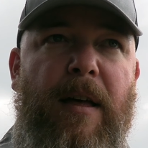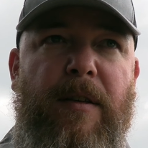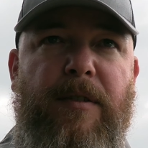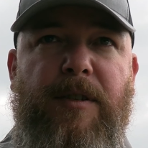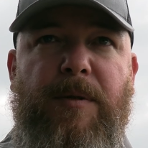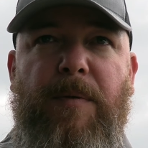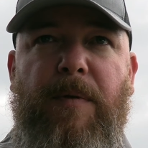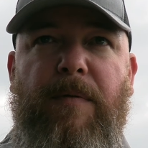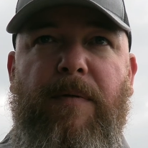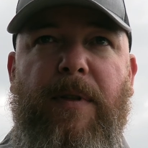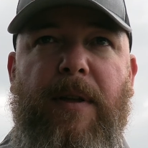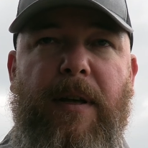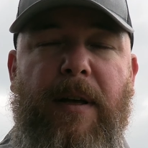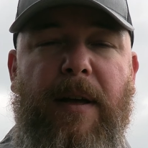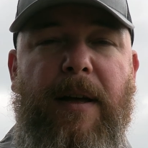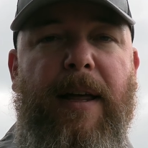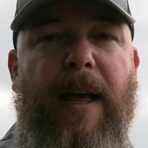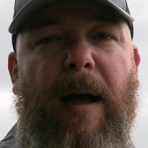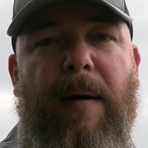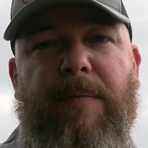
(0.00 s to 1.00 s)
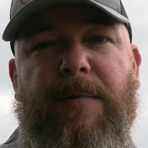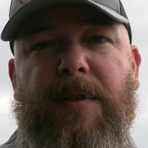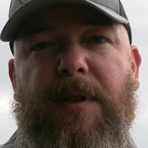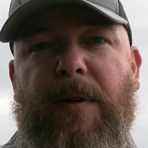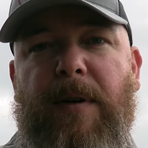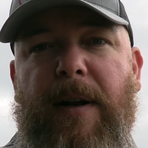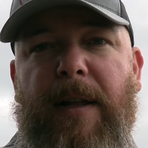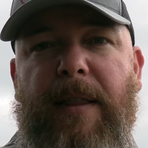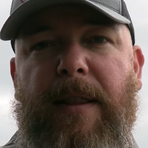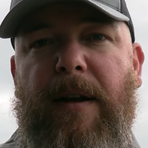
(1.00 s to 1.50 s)
some of the gaps that
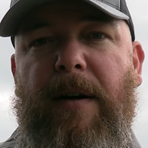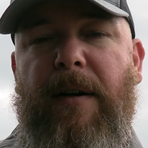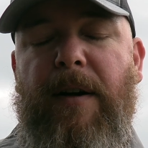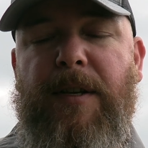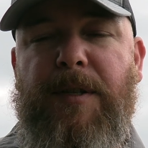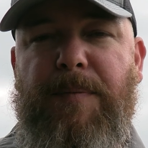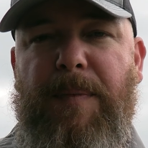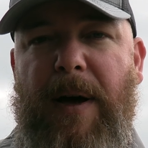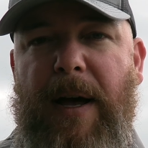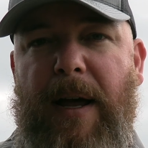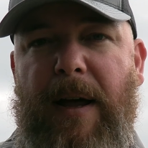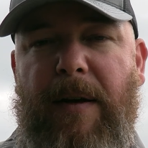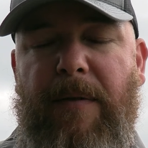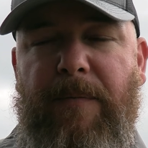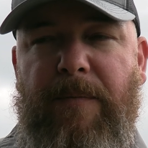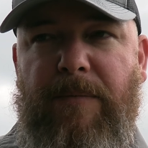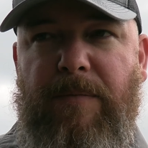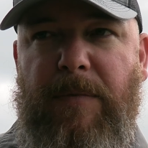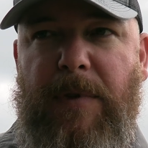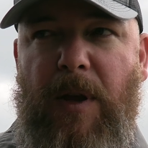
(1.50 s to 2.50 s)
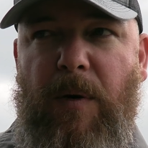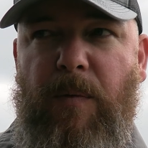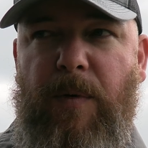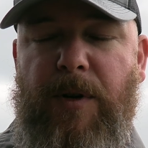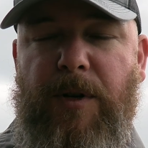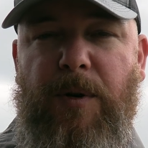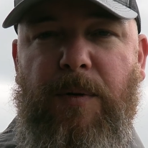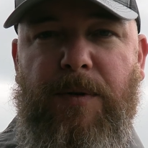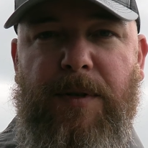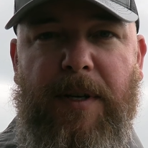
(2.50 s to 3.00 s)
are in there is by
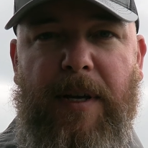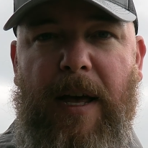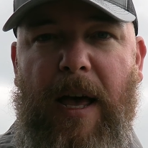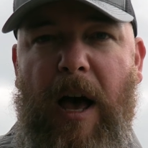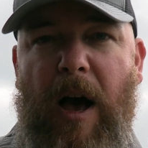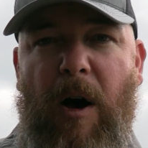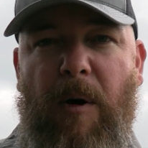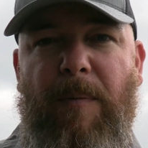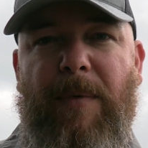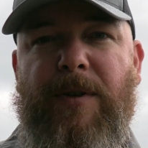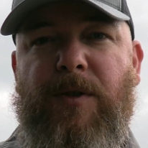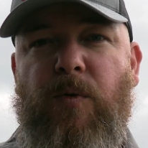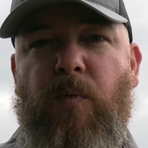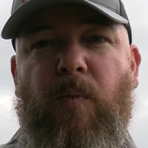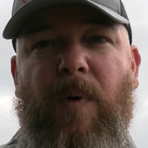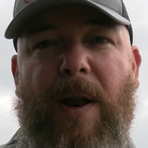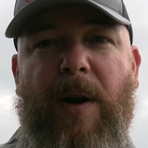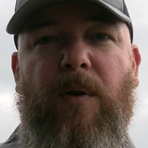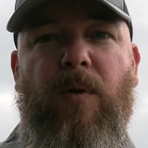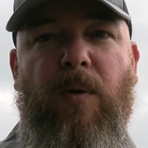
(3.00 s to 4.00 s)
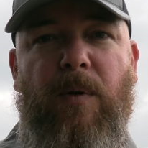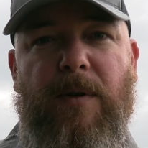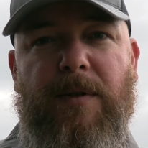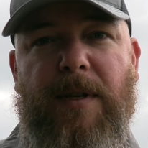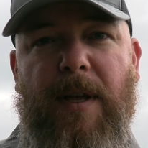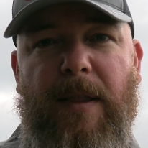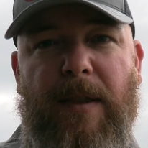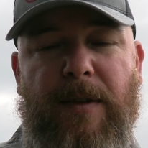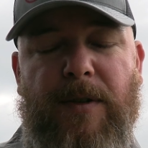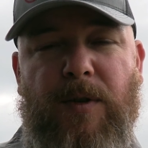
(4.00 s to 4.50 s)
reducing how much reticle is
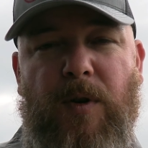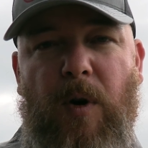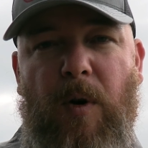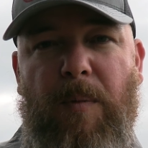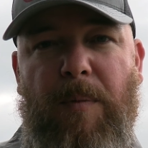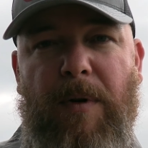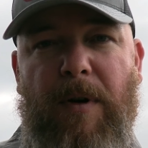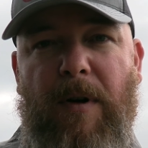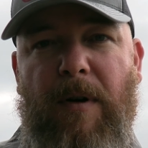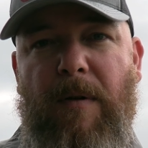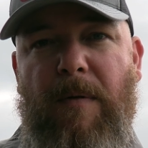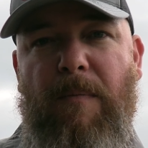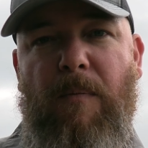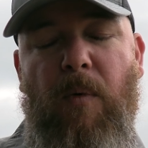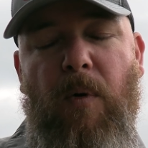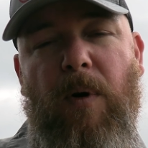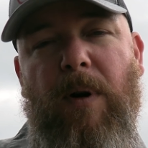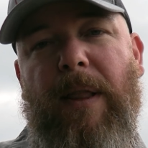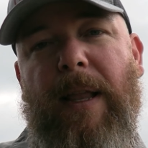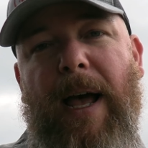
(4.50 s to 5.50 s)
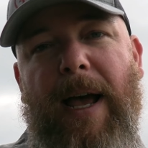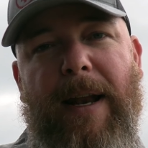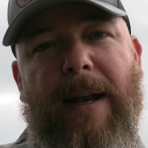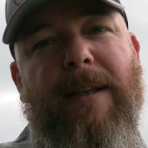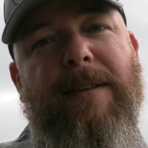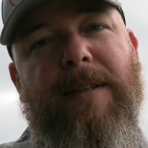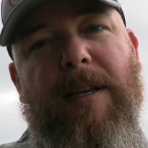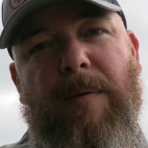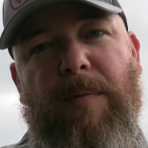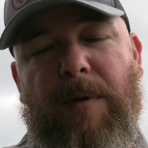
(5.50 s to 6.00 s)
on the scope, more light
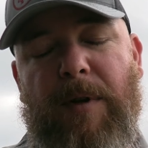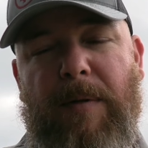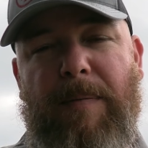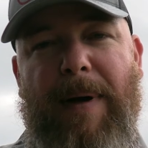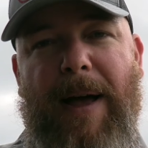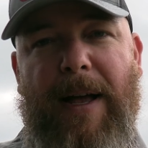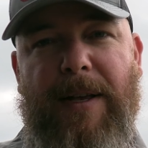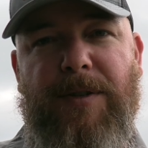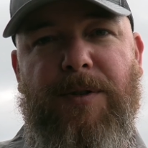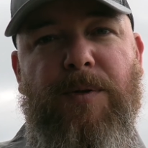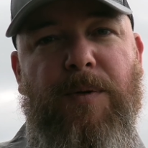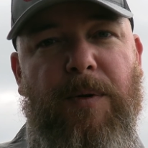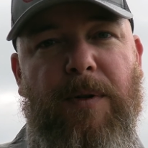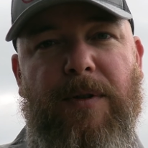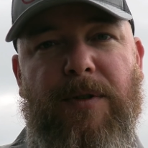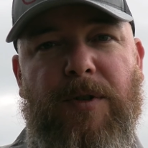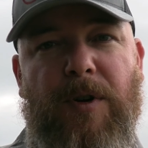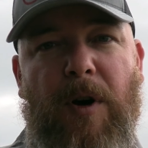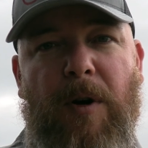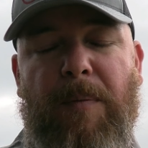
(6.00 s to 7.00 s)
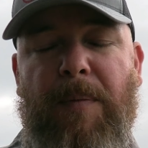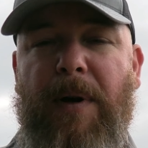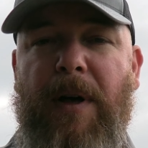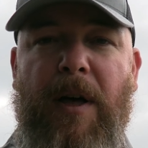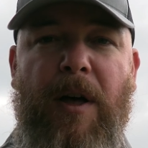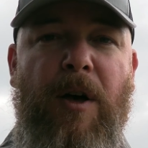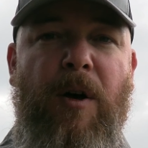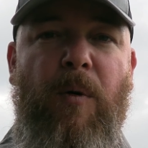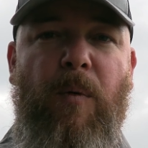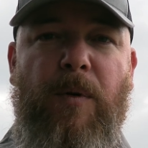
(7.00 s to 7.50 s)
is able would pass through the scope,
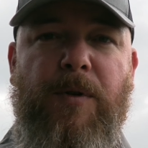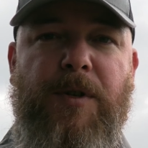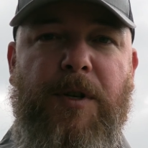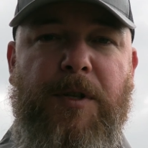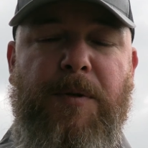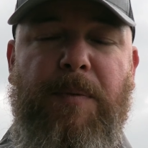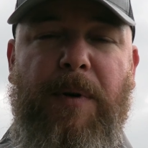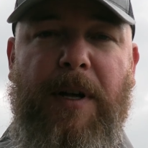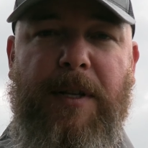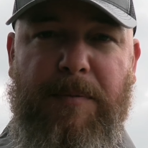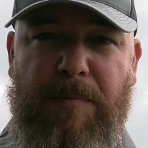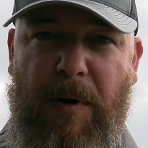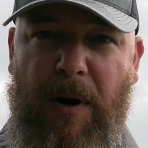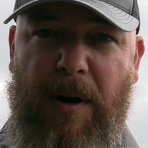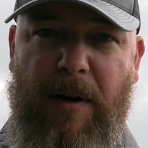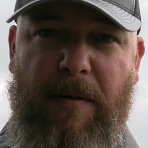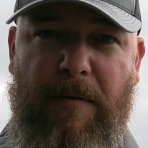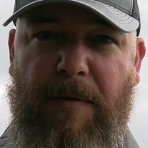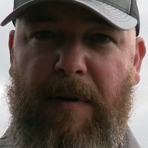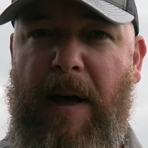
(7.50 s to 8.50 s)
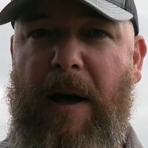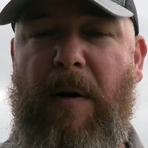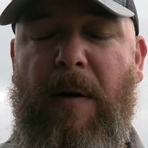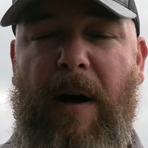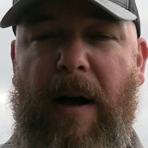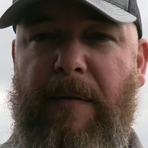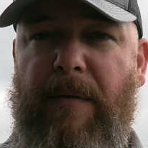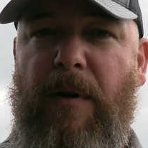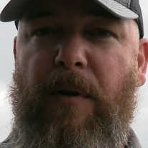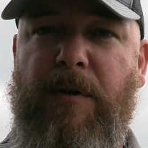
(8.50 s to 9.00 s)
which explains part of how
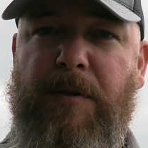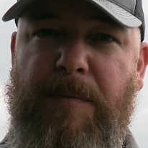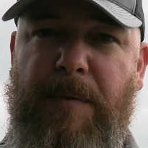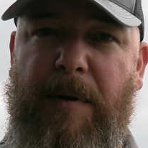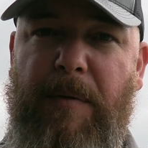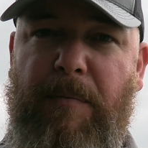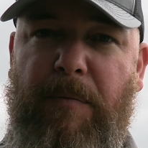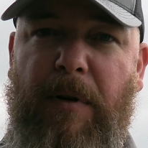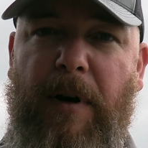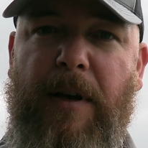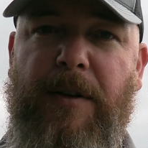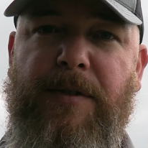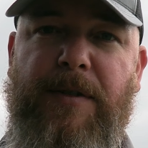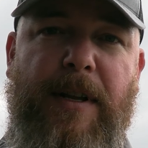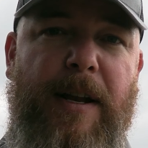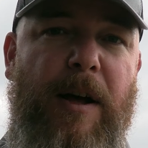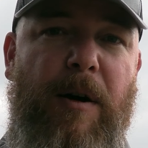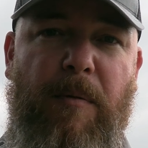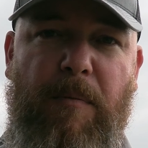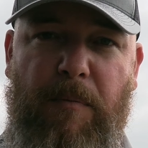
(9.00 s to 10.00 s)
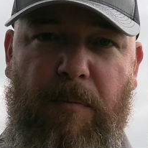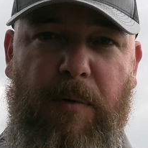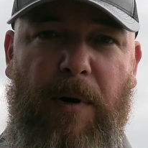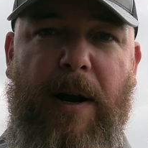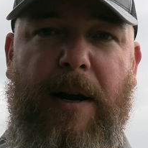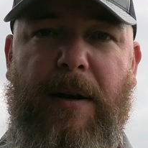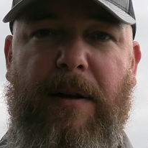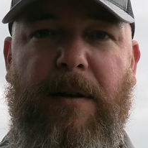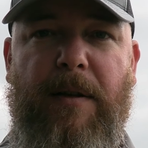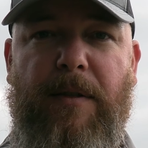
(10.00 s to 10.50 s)
I've always been impressed at how
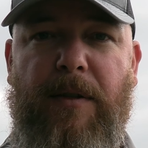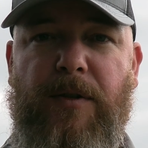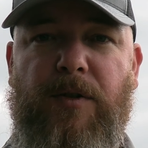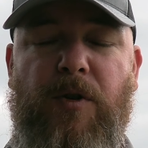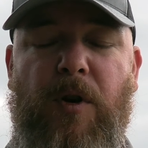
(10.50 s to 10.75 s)
bright the